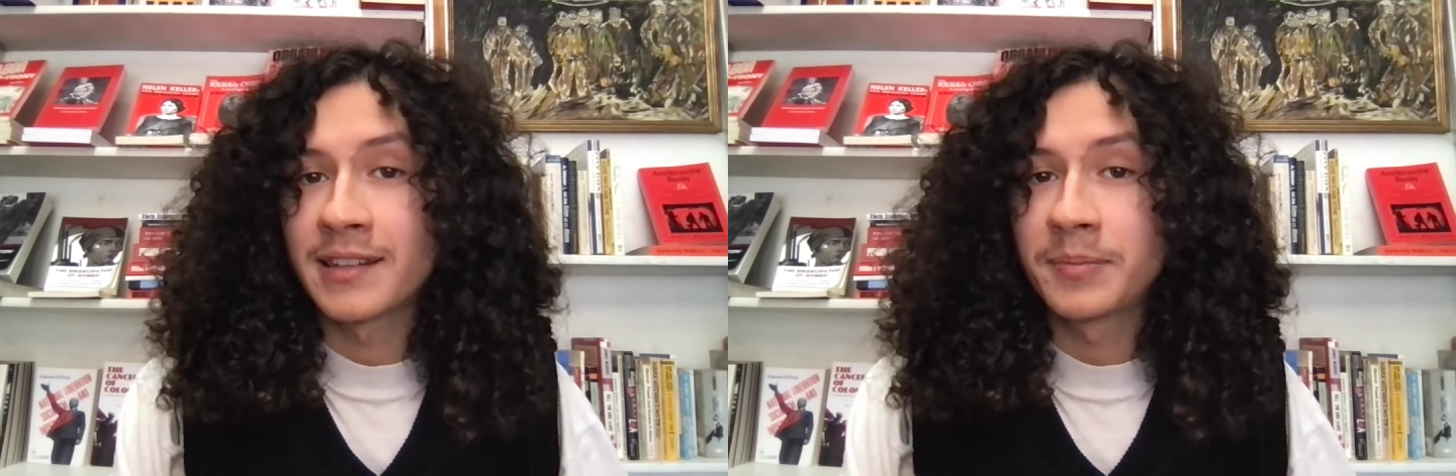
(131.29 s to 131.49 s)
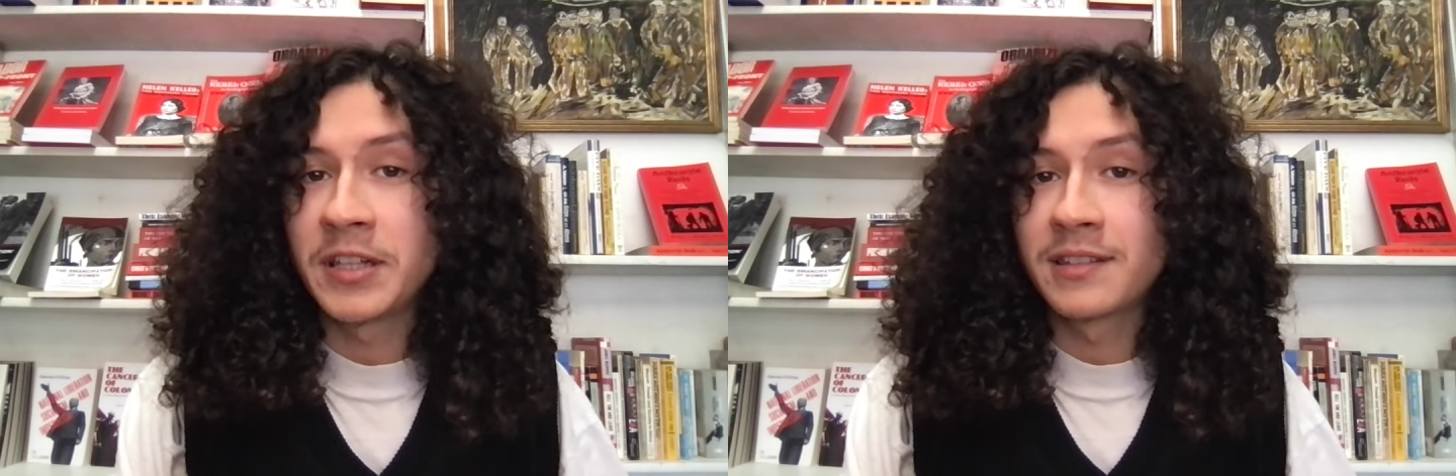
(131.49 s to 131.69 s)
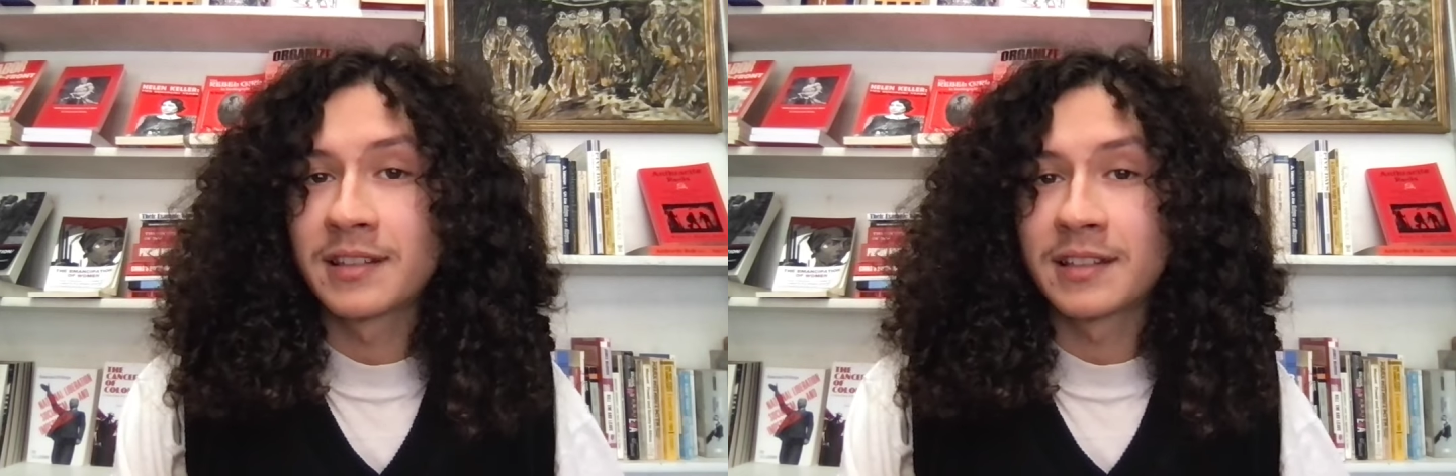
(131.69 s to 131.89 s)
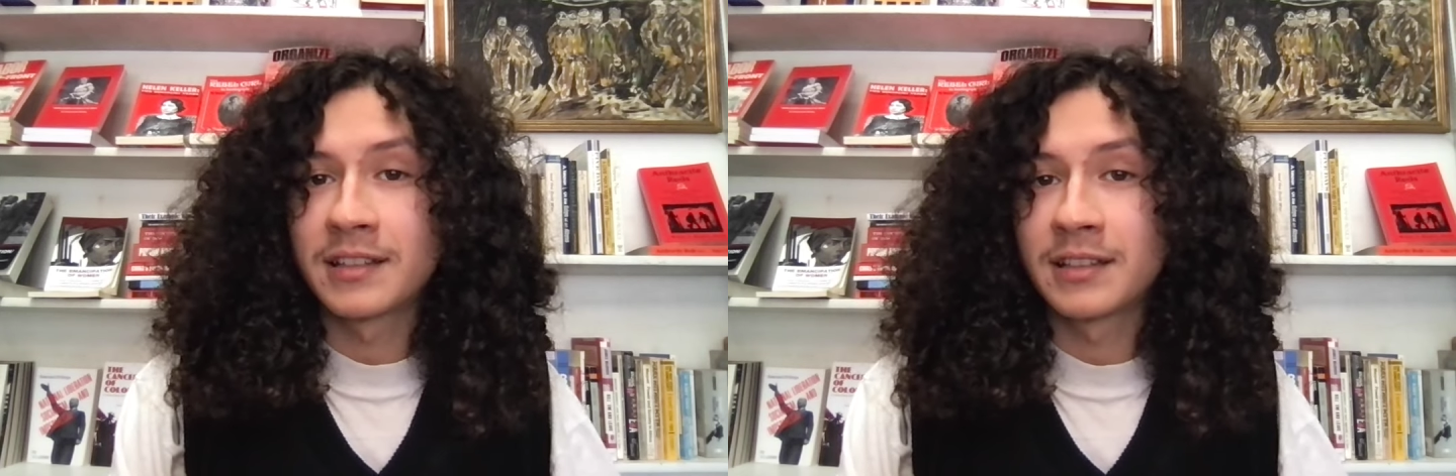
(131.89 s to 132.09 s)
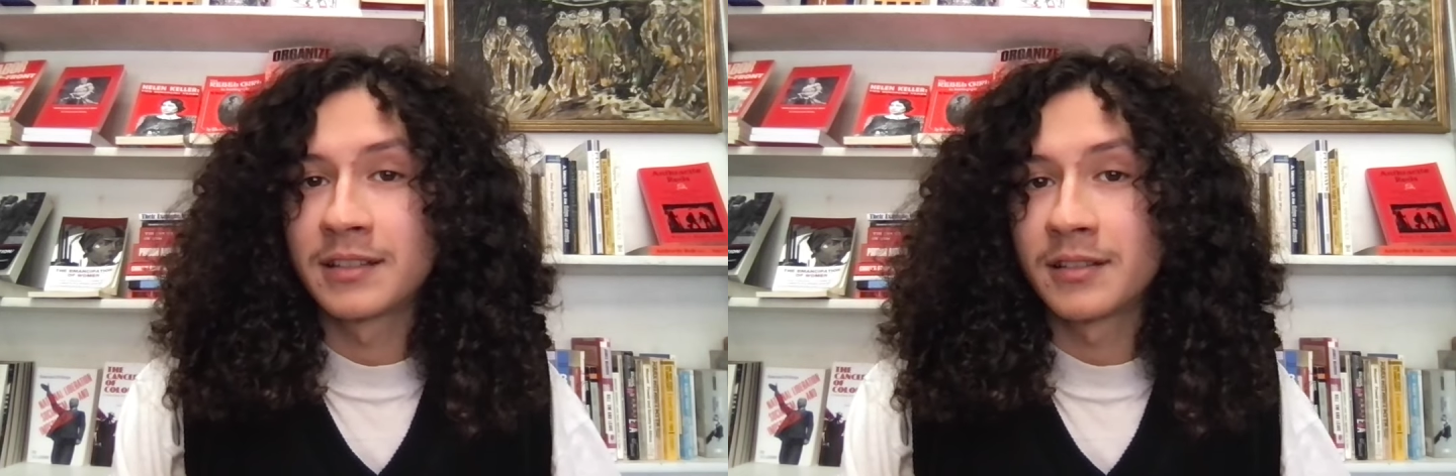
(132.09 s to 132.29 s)
speak
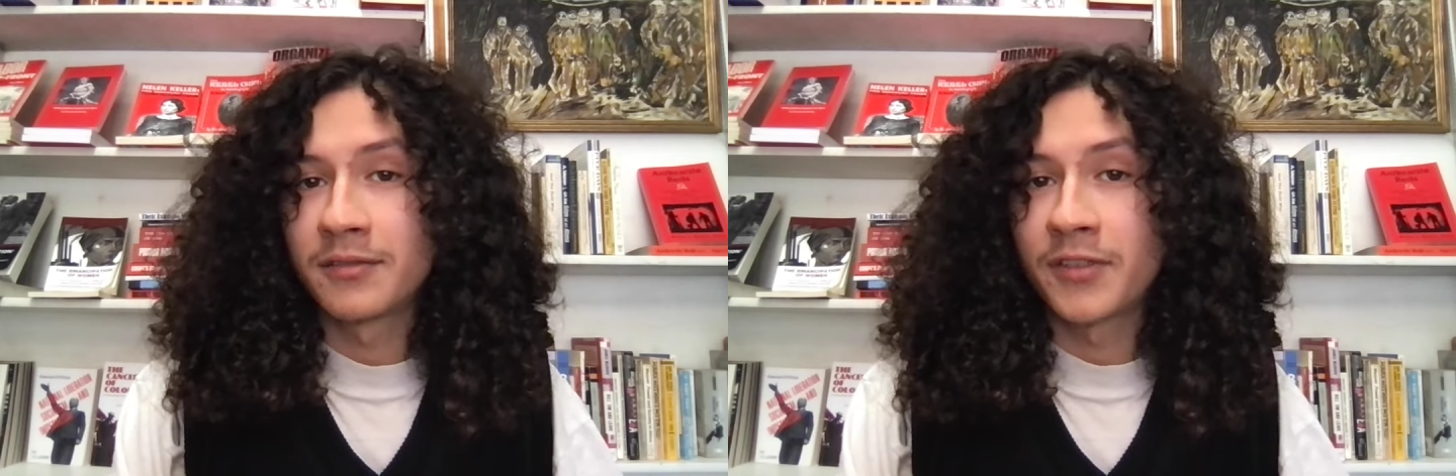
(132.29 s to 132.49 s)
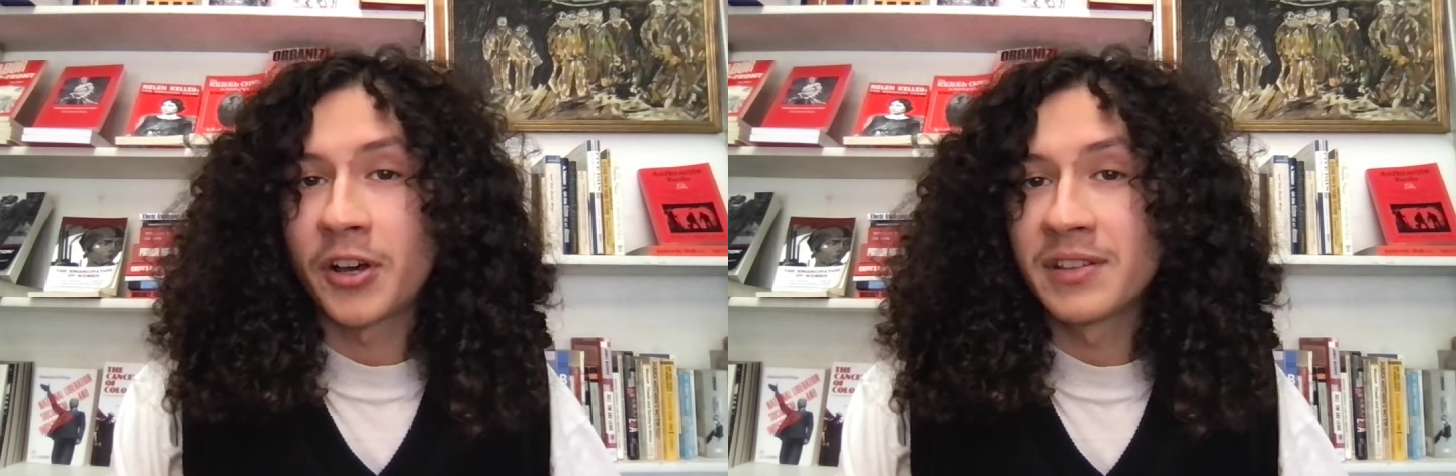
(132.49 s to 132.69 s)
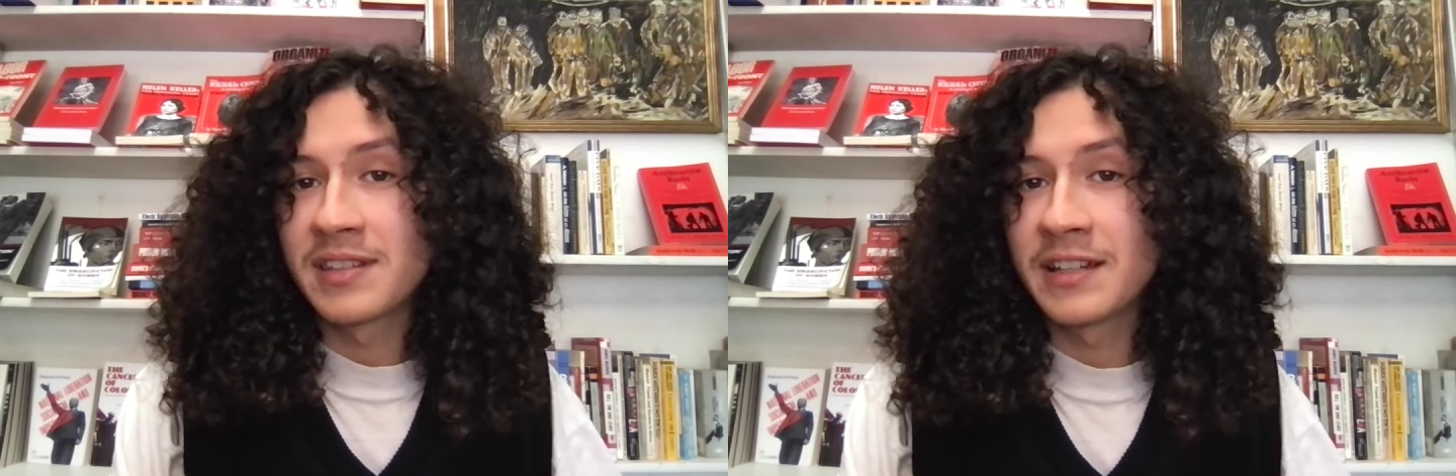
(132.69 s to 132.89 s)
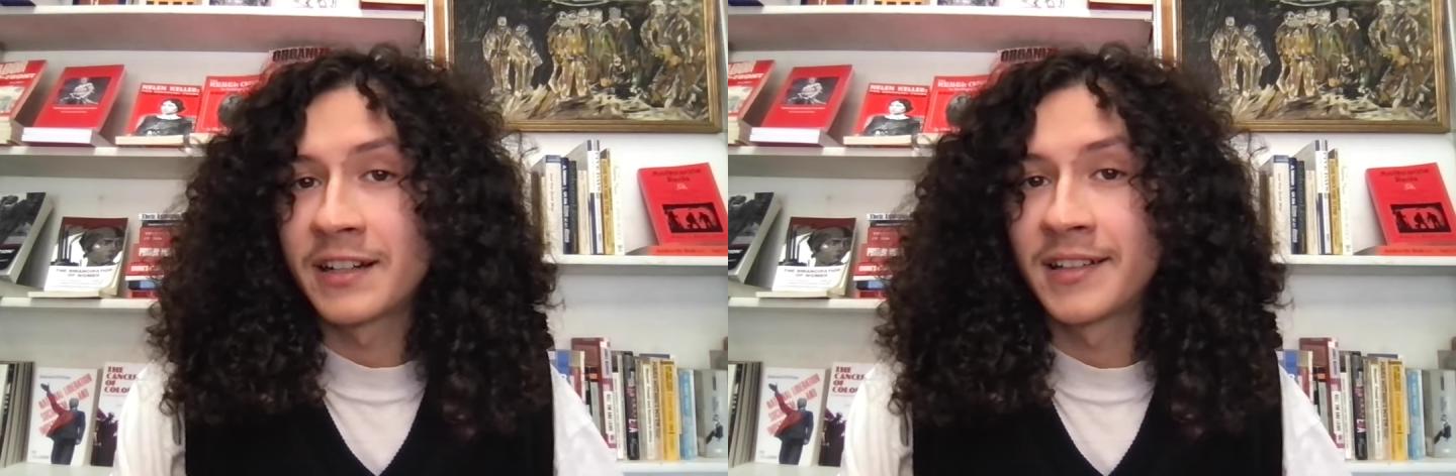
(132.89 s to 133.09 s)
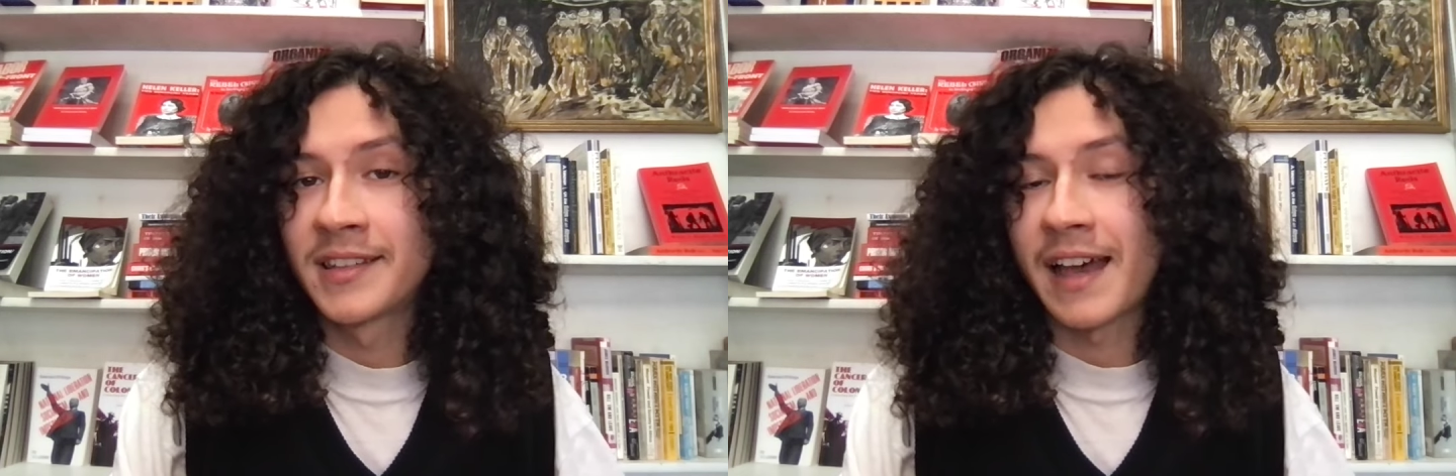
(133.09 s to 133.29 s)
to volunteers